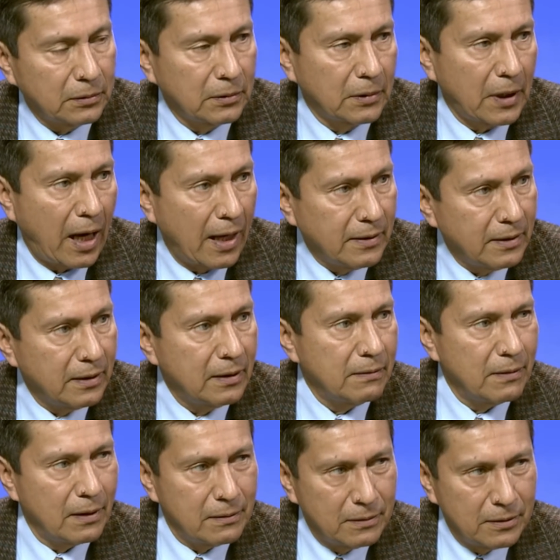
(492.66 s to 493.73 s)
kind of
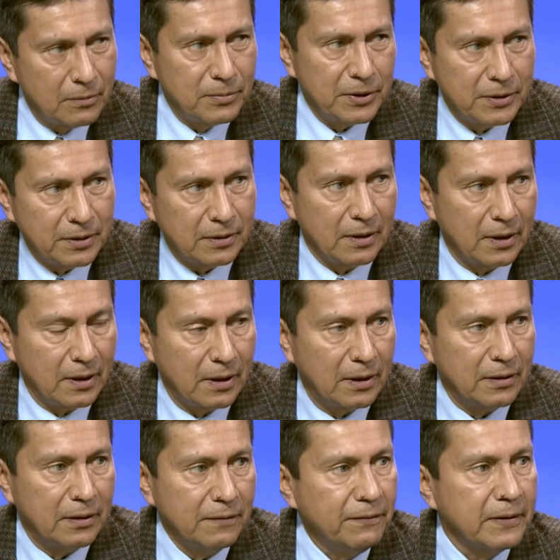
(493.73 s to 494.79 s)
a little bit uh,
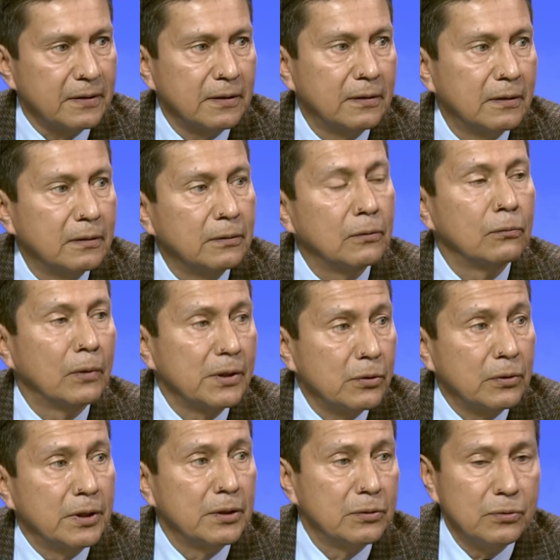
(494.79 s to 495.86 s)
difficult what you
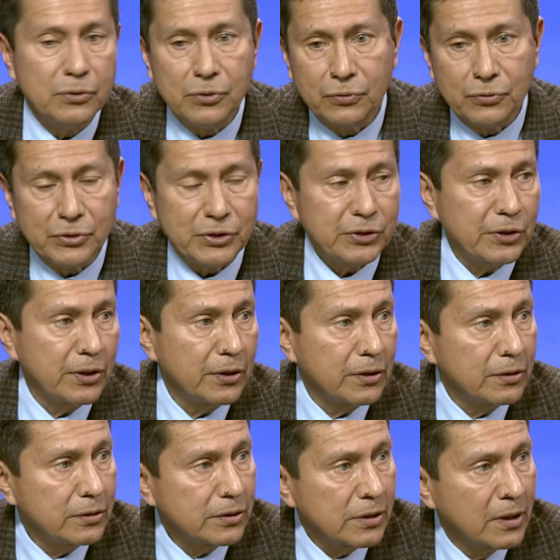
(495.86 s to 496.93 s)
can do your
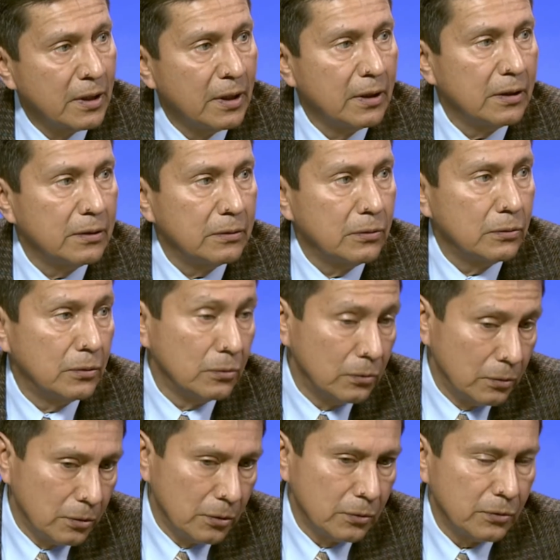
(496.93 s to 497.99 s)
research mm-hmm. you
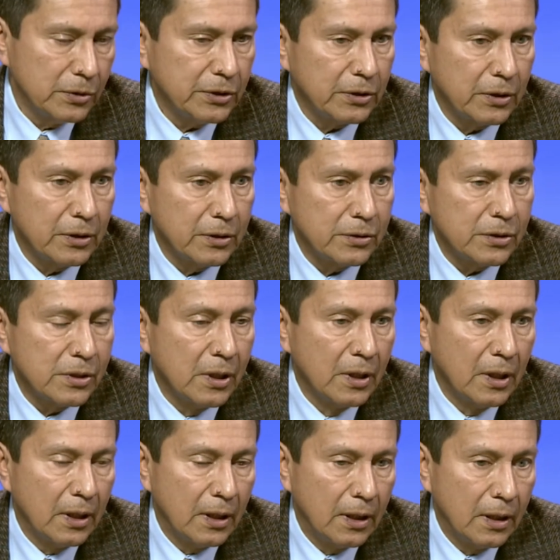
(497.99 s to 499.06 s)
do your research
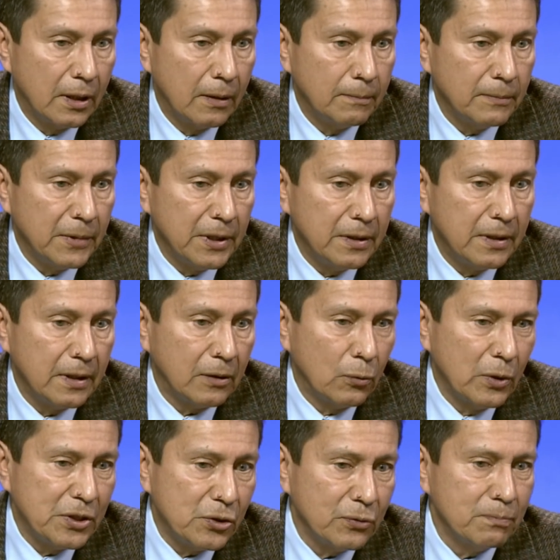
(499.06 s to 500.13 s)
um, if the
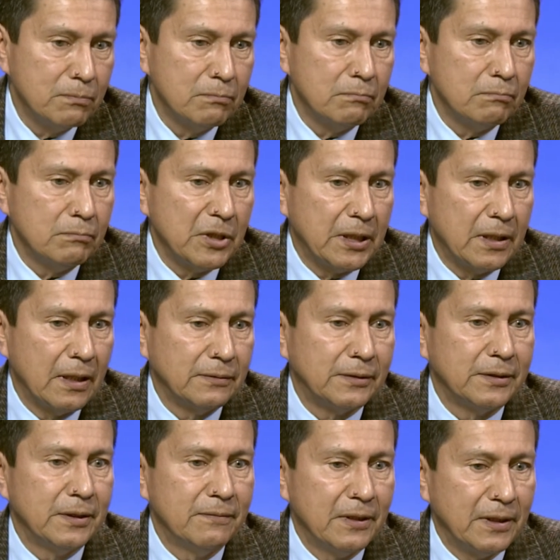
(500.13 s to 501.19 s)
question becomes
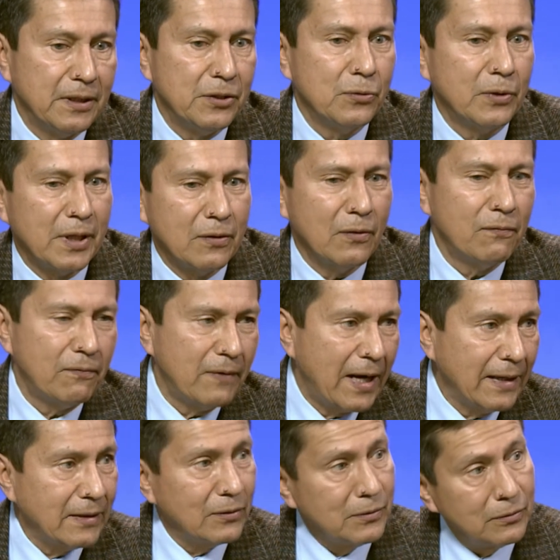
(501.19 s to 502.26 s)
even you cannot
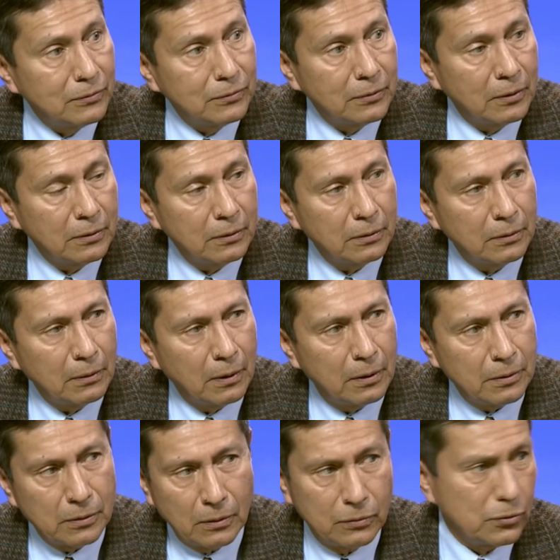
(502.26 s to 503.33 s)
find mm-hmm. Uh,
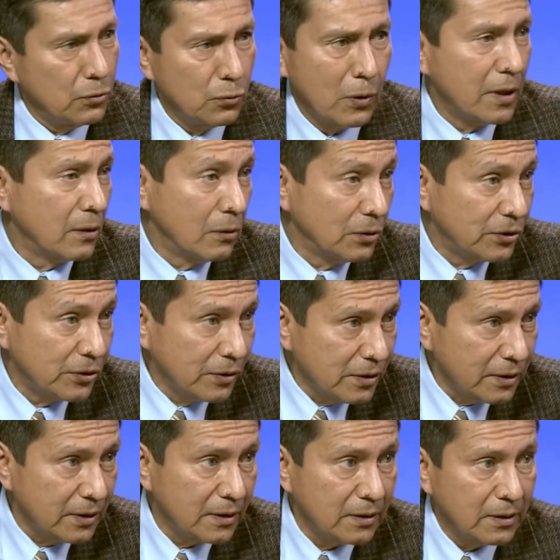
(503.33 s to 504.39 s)
or you are not
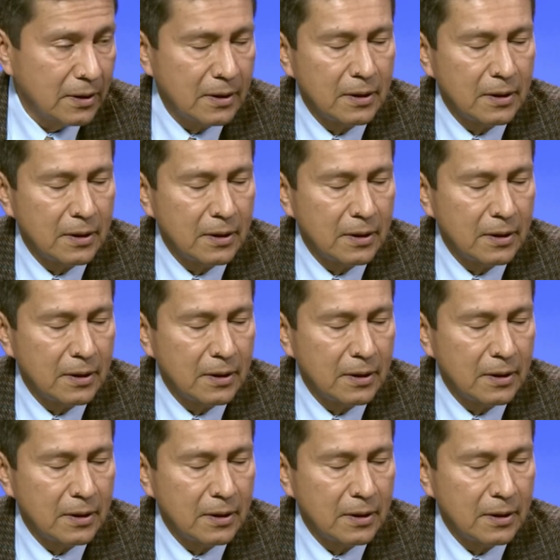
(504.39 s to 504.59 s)
certain